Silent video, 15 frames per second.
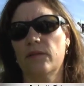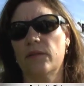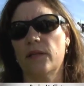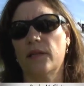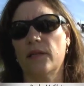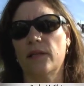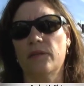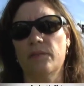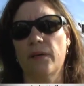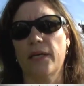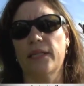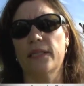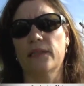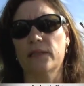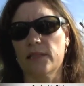the,
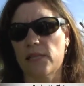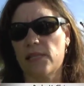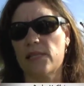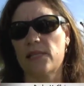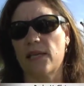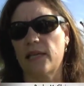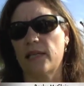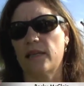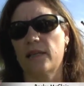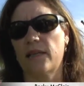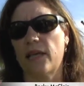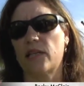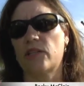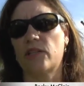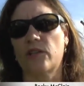my illness that,
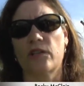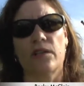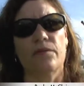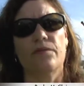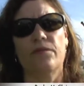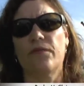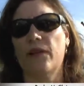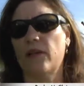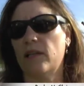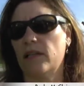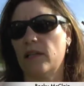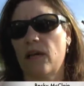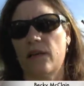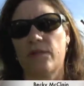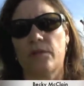that occurred, very, a
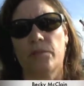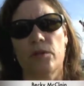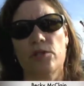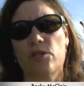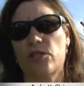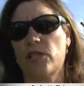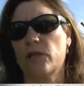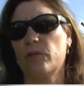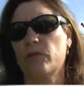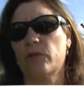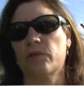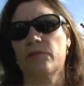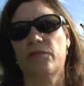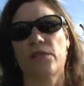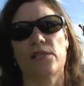lot of emergency
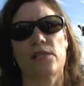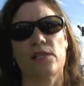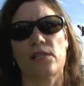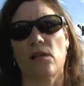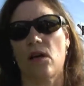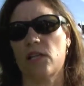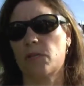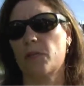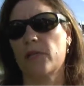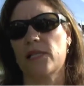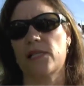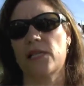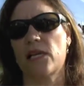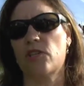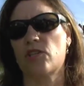room visits,
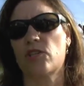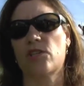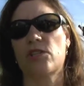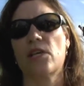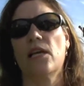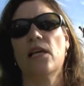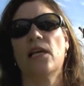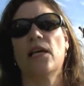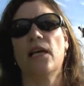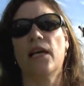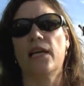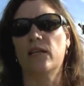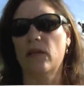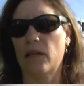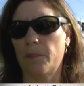hospitalizations,
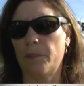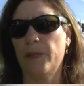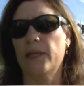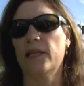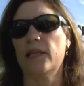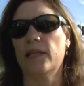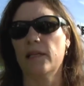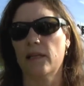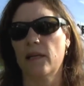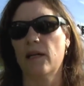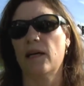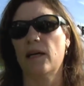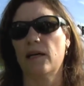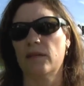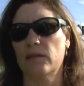and not a penny
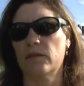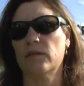uh,